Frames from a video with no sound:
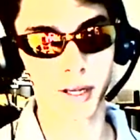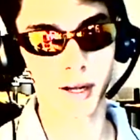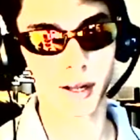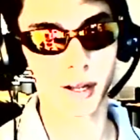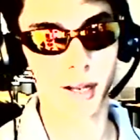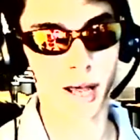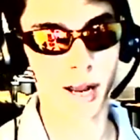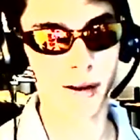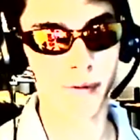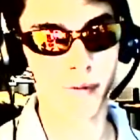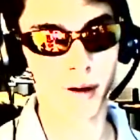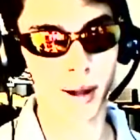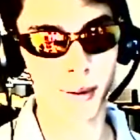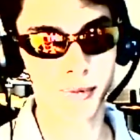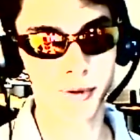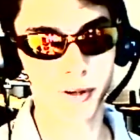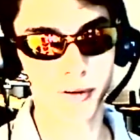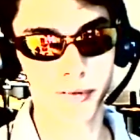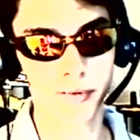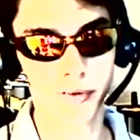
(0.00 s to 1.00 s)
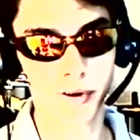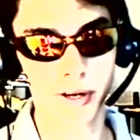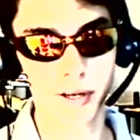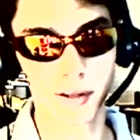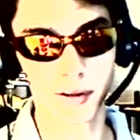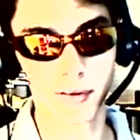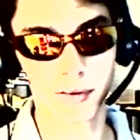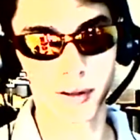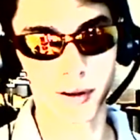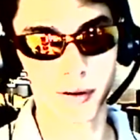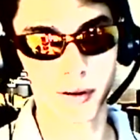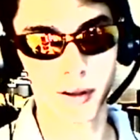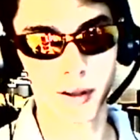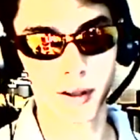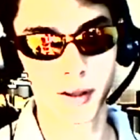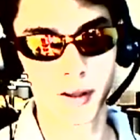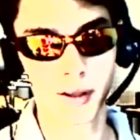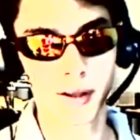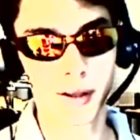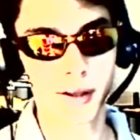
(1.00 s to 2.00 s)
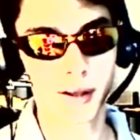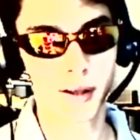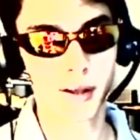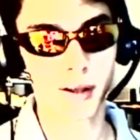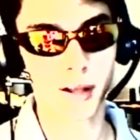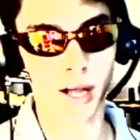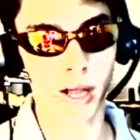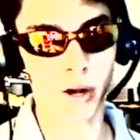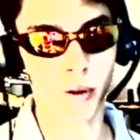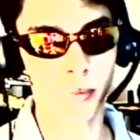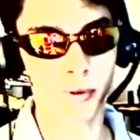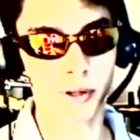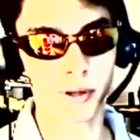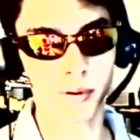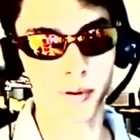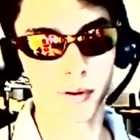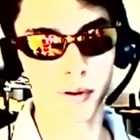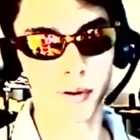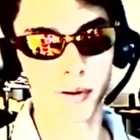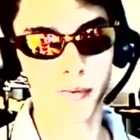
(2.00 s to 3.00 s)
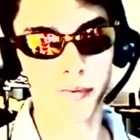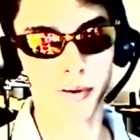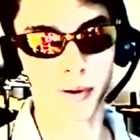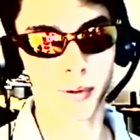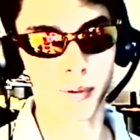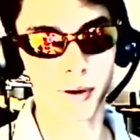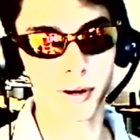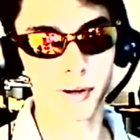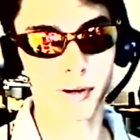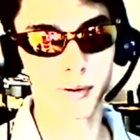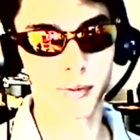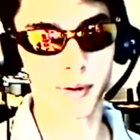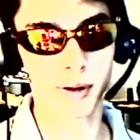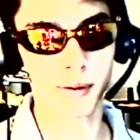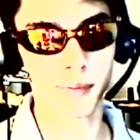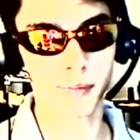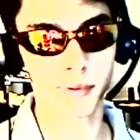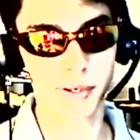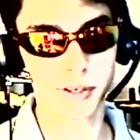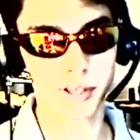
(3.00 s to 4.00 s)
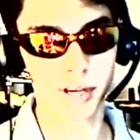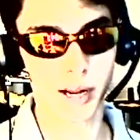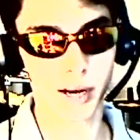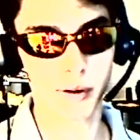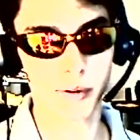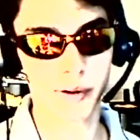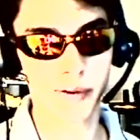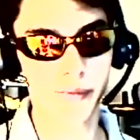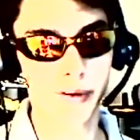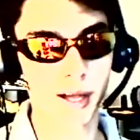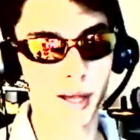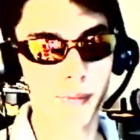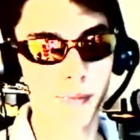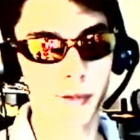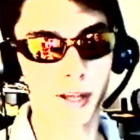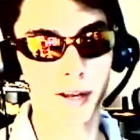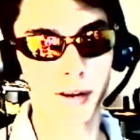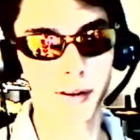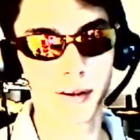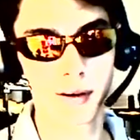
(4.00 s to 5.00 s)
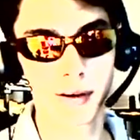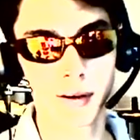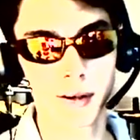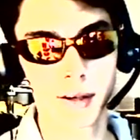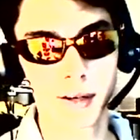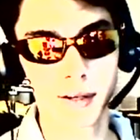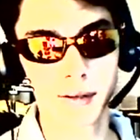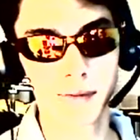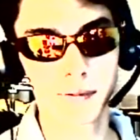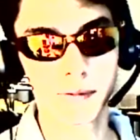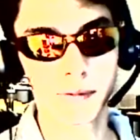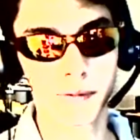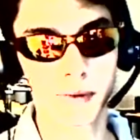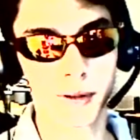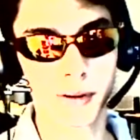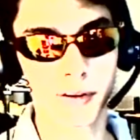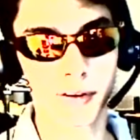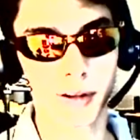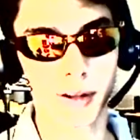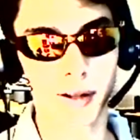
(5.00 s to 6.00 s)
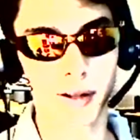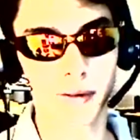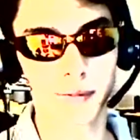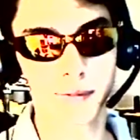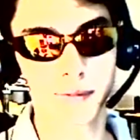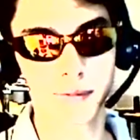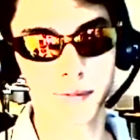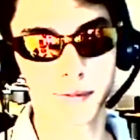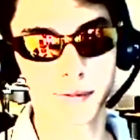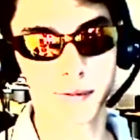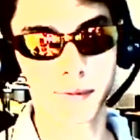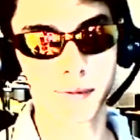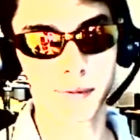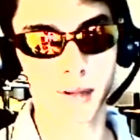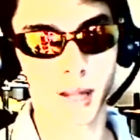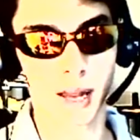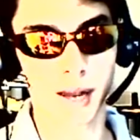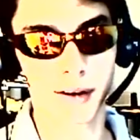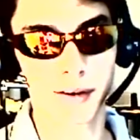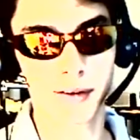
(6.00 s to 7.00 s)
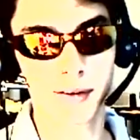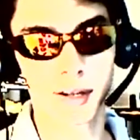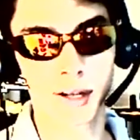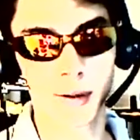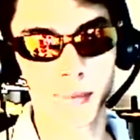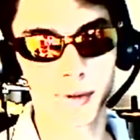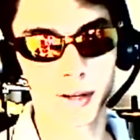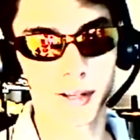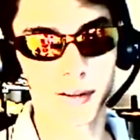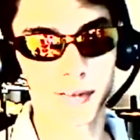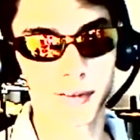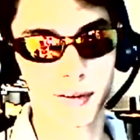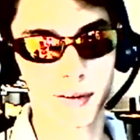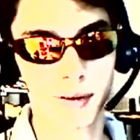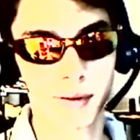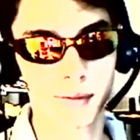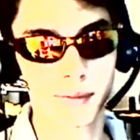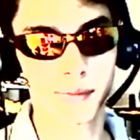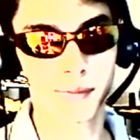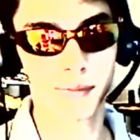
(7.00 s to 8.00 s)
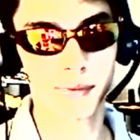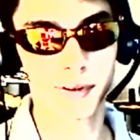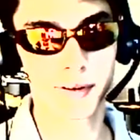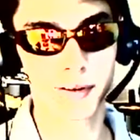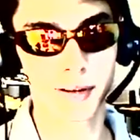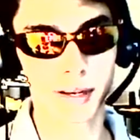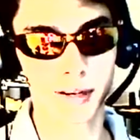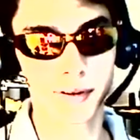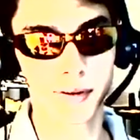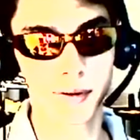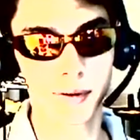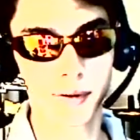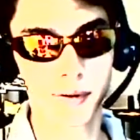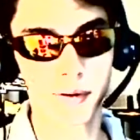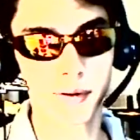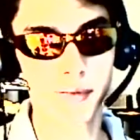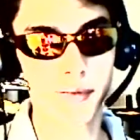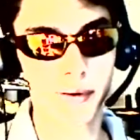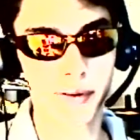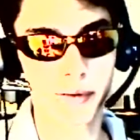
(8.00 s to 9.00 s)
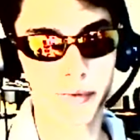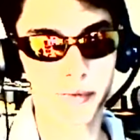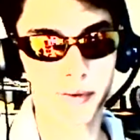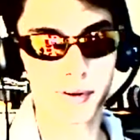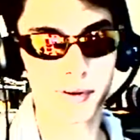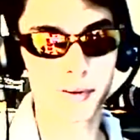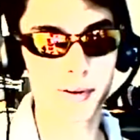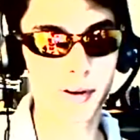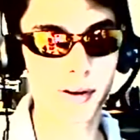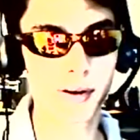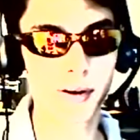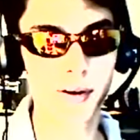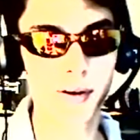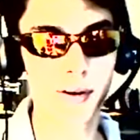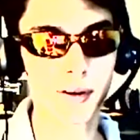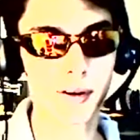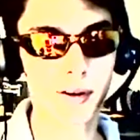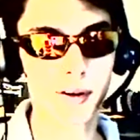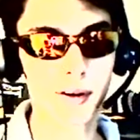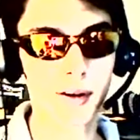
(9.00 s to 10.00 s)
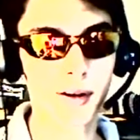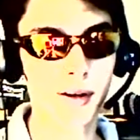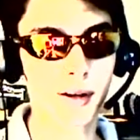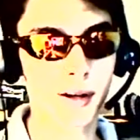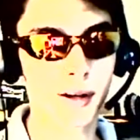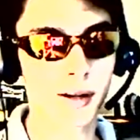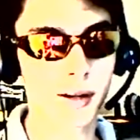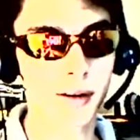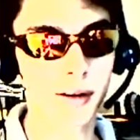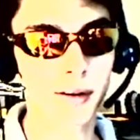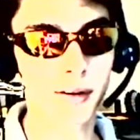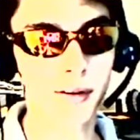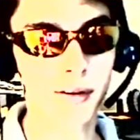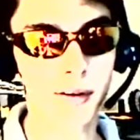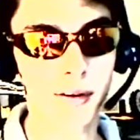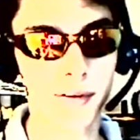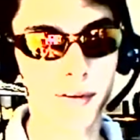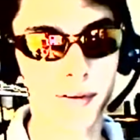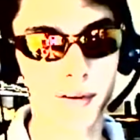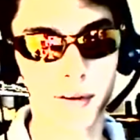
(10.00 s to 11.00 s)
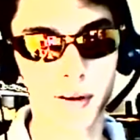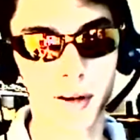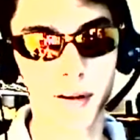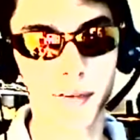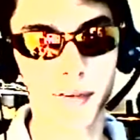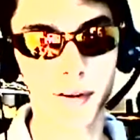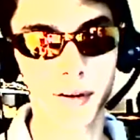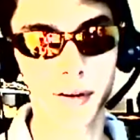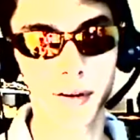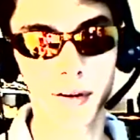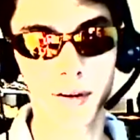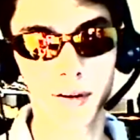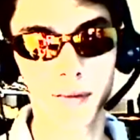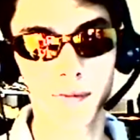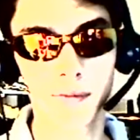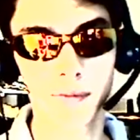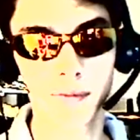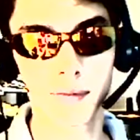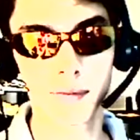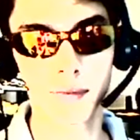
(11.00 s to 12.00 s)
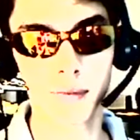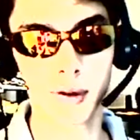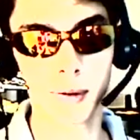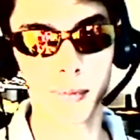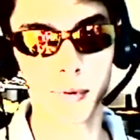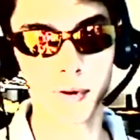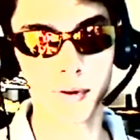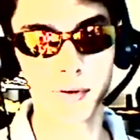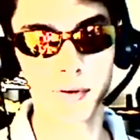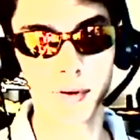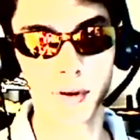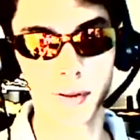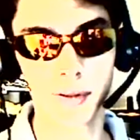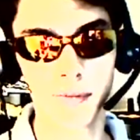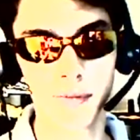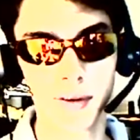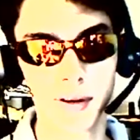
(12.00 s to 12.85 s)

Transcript: be a lot of options for you. So I hope you look forward to the channel revamp, and there's a lot coming, so stay tuned for the future, and I'll see you guys later. Hope you enjoy the